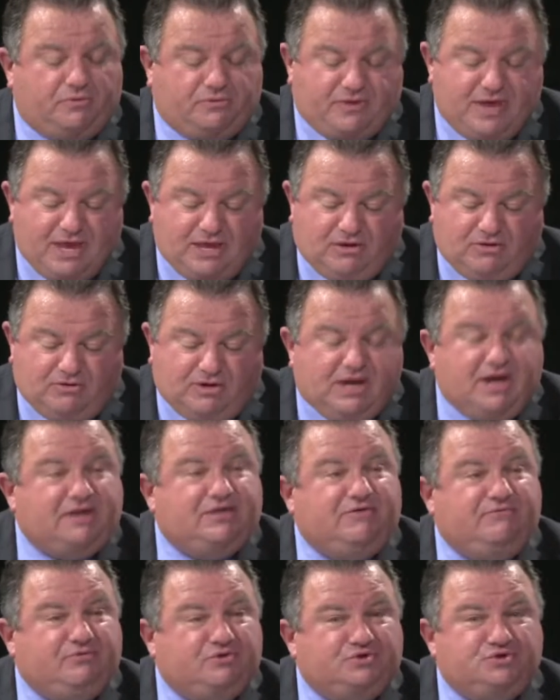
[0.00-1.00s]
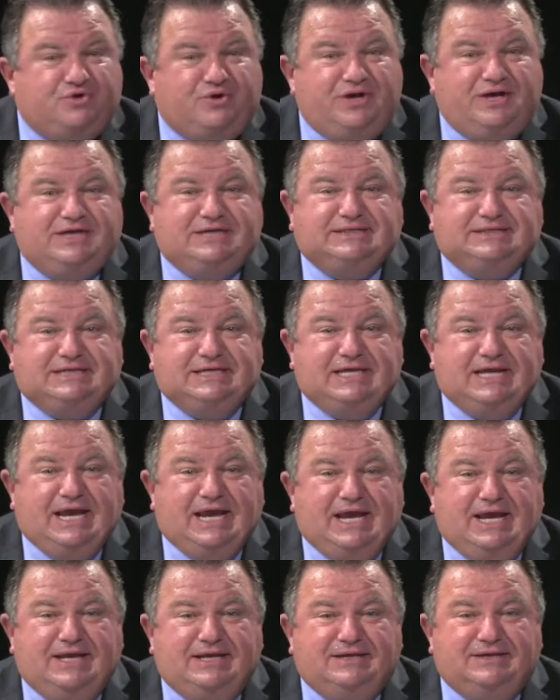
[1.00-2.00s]
Well, thank you, Kathy, for joining us
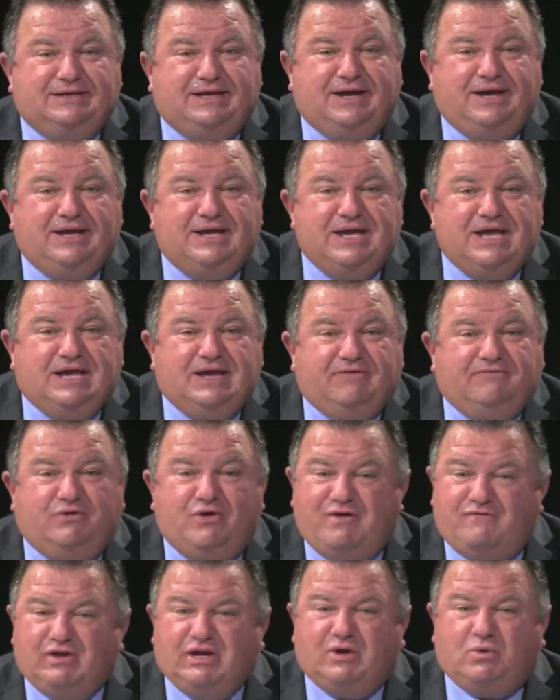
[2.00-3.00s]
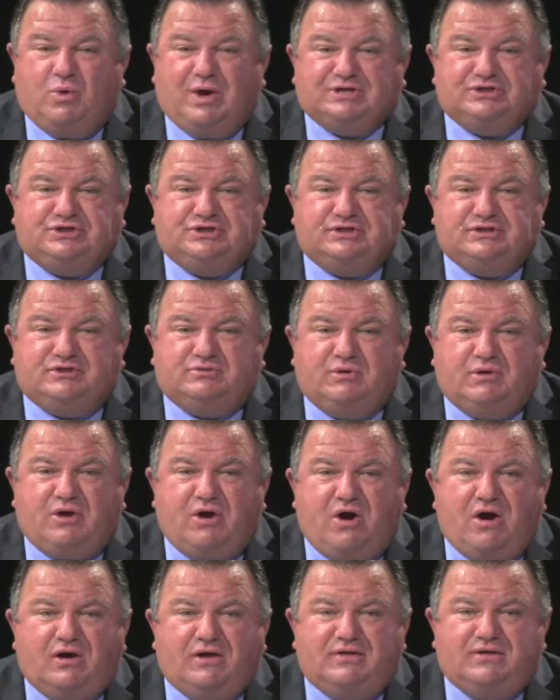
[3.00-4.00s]
today. And if you have any questions
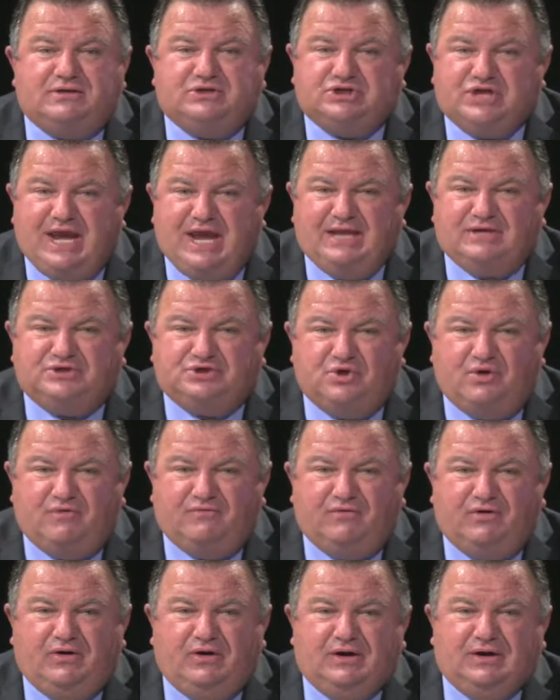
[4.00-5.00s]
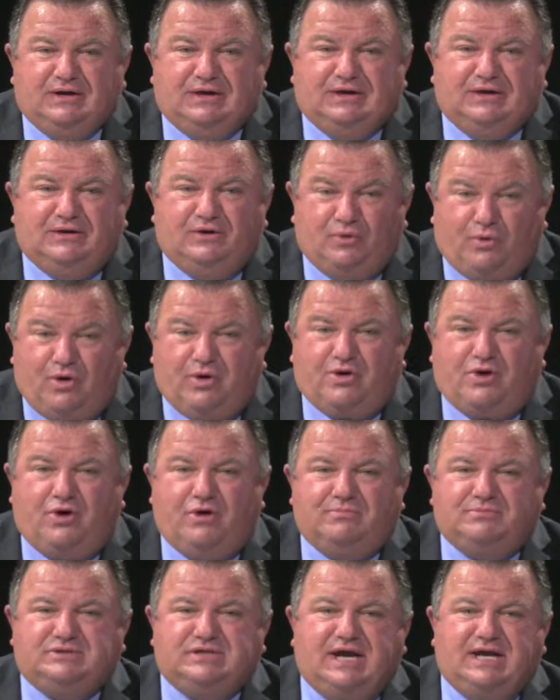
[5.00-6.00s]
regarding the changeover in your
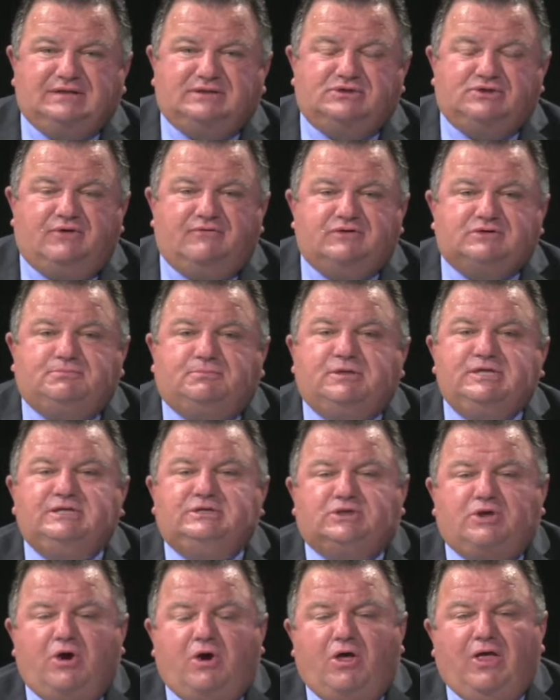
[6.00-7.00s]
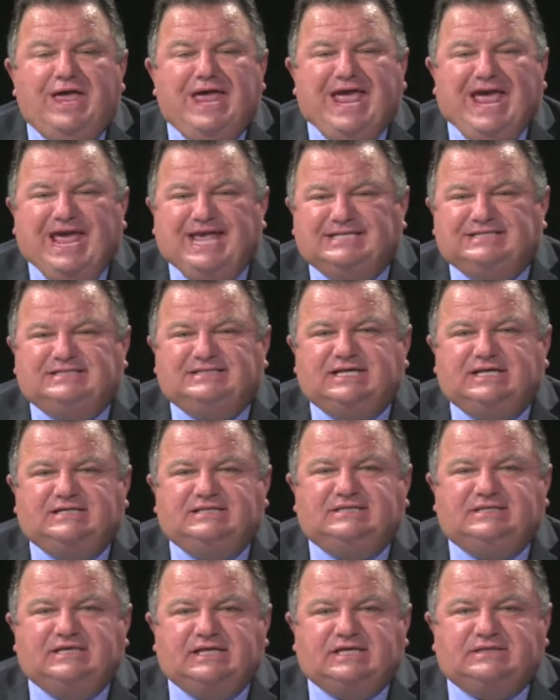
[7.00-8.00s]
curbside service, please call
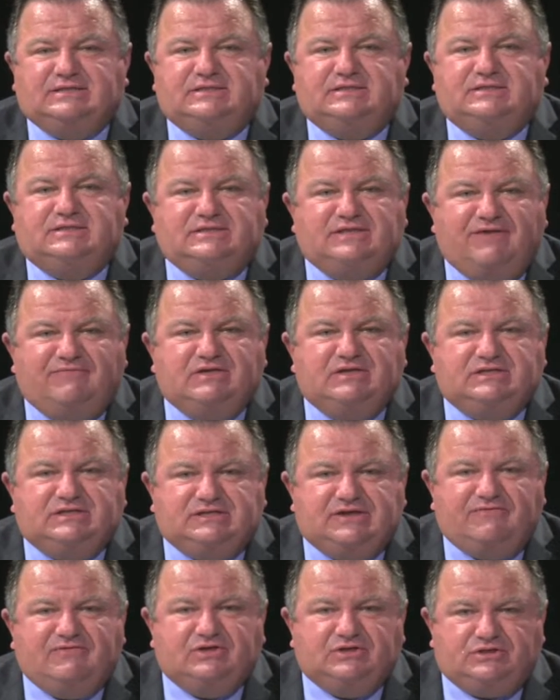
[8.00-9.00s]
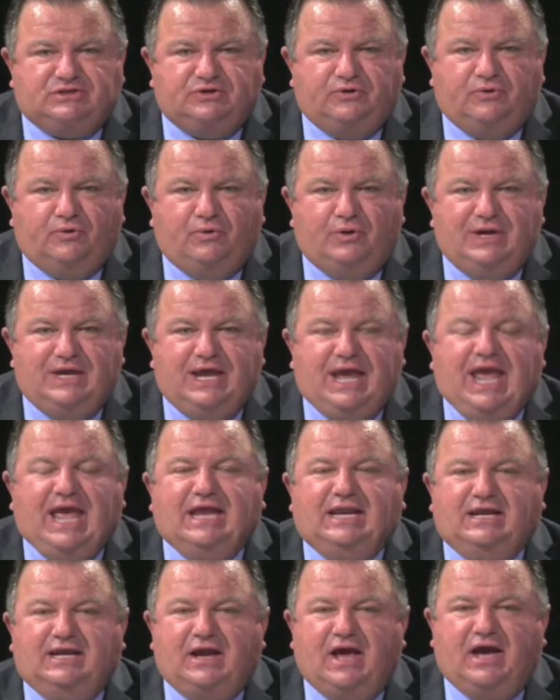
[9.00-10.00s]

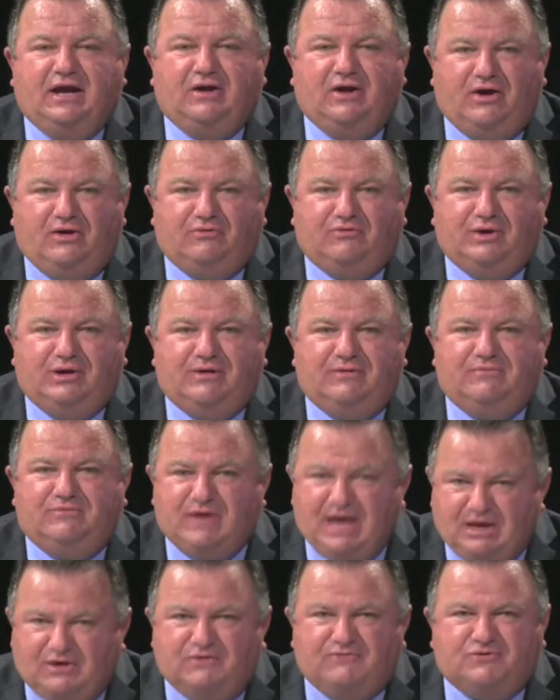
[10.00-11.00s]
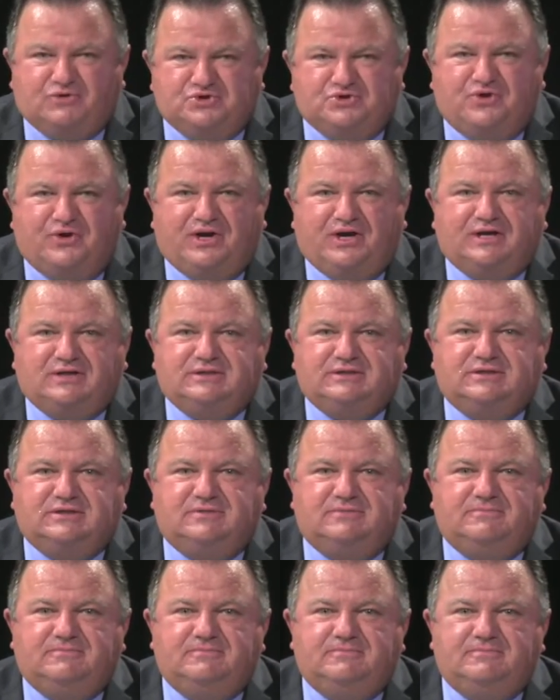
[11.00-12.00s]
866-772-8900. Thank you for joining us.